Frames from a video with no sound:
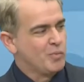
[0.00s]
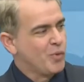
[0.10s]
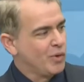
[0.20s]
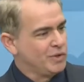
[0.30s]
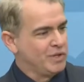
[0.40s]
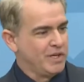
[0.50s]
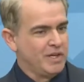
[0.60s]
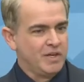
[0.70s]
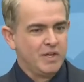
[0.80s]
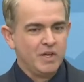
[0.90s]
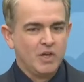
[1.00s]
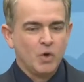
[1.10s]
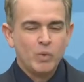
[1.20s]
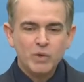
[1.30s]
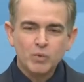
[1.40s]
importantly,
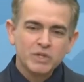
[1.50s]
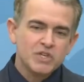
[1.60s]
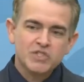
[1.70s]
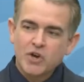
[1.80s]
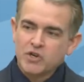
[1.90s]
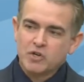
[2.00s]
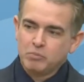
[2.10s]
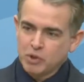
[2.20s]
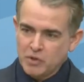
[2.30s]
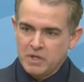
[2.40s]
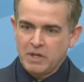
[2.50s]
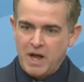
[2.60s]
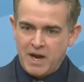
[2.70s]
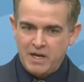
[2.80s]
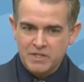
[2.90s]
we really started to blur the
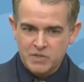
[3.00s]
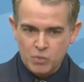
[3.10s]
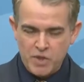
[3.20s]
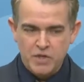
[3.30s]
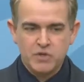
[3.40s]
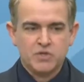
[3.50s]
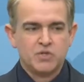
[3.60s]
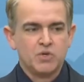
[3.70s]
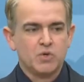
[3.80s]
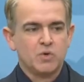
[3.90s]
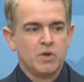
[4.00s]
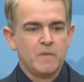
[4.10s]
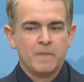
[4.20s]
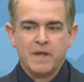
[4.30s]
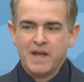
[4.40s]
lines within the zoo
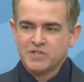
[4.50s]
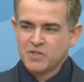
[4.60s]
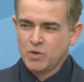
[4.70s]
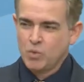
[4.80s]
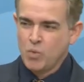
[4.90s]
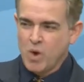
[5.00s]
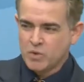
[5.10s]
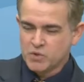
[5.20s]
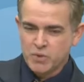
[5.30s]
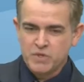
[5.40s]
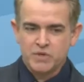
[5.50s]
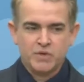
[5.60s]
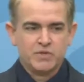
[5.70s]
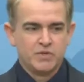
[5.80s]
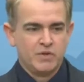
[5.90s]
as to what was
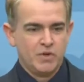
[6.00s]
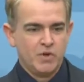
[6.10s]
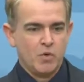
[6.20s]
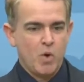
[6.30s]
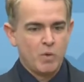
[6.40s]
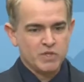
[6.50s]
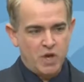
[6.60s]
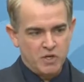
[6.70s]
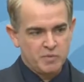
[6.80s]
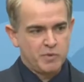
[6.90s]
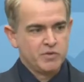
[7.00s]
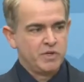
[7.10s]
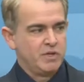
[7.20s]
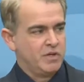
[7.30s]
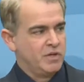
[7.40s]
research, what was
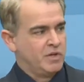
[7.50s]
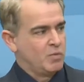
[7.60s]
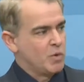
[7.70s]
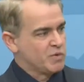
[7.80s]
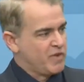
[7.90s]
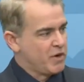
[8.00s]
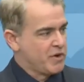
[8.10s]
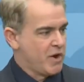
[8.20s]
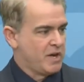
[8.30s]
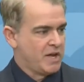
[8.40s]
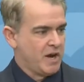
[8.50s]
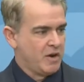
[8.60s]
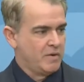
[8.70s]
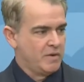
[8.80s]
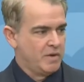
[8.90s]
husbandry, and what was veterinary care.